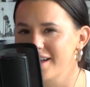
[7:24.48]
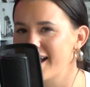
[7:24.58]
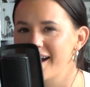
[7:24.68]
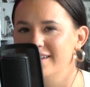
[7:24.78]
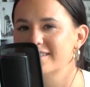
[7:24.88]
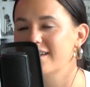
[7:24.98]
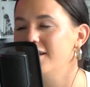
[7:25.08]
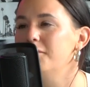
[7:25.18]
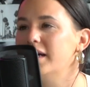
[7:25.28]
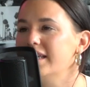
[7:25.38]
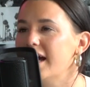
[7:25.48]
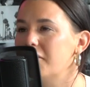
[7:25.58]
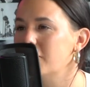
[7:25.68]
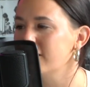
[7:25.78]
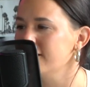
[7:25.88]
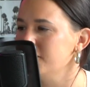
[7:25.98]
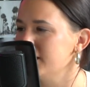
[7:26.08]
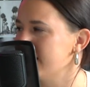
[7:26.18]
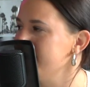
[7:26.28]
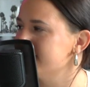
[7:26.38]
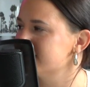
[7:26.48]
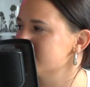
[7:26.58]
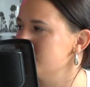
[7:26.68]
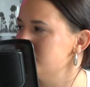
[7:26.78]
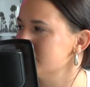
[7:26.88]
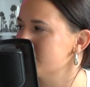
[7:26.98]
the hell it's called. But yeah, we're going to be aunts. Creeps and